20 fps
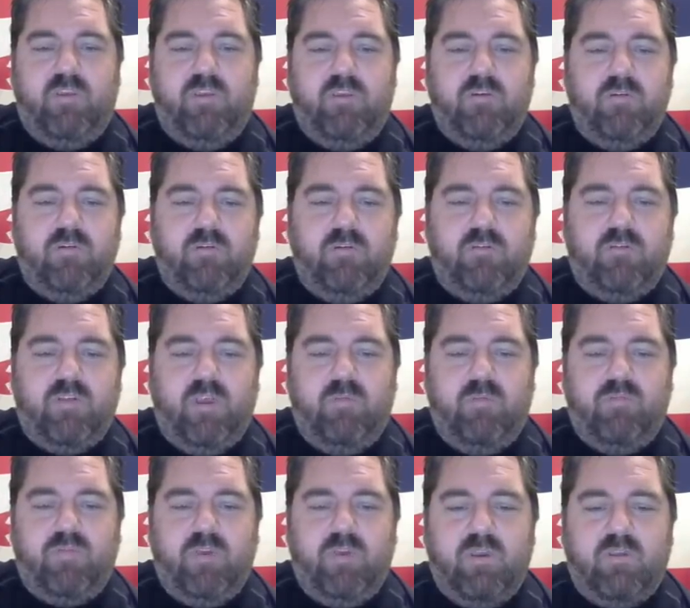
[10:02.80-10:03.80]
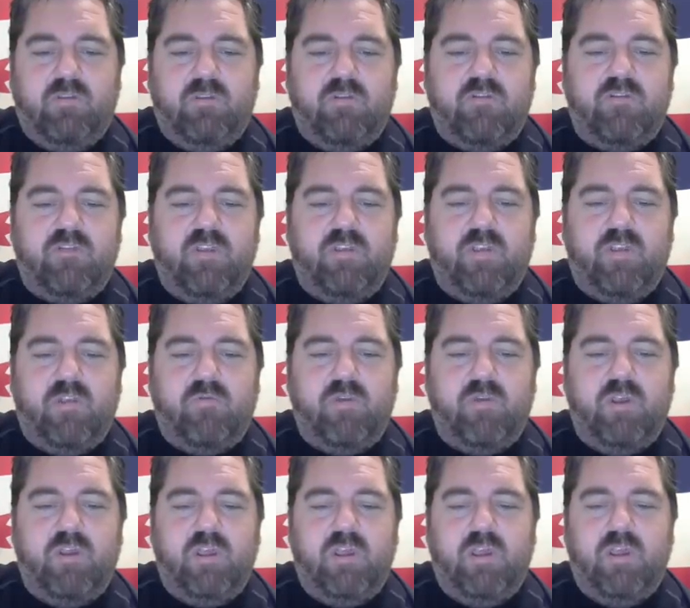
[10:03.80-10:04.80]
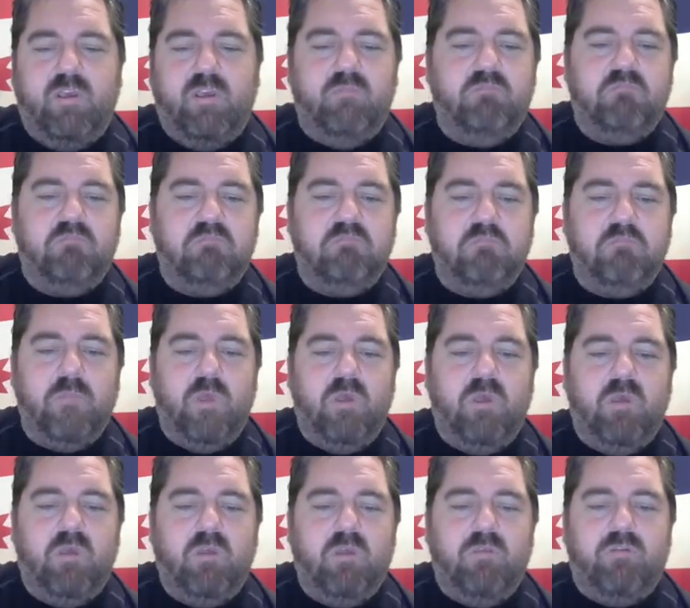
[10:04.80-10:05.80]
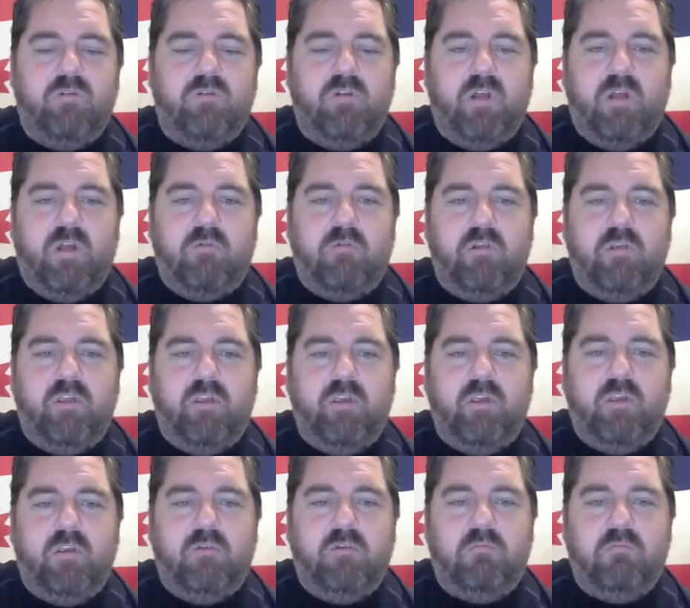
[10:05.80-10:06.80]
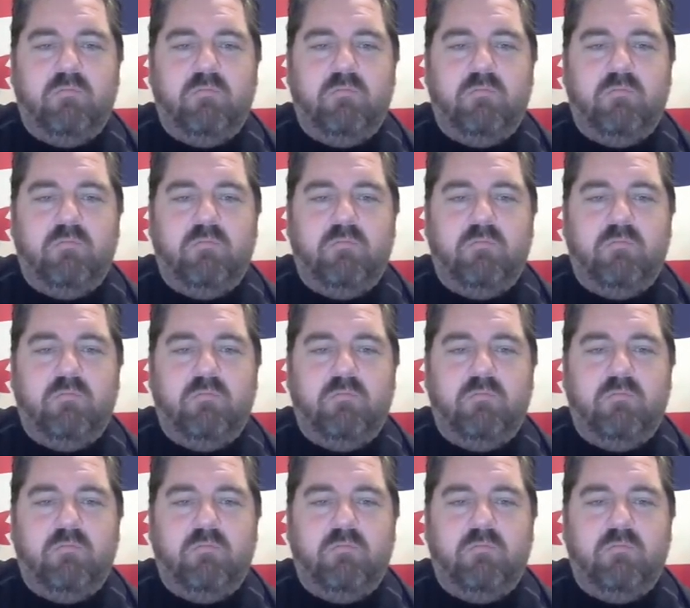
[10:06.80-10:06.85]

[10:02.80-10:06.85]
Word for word: News, same thing. There's nothing really. They're not really.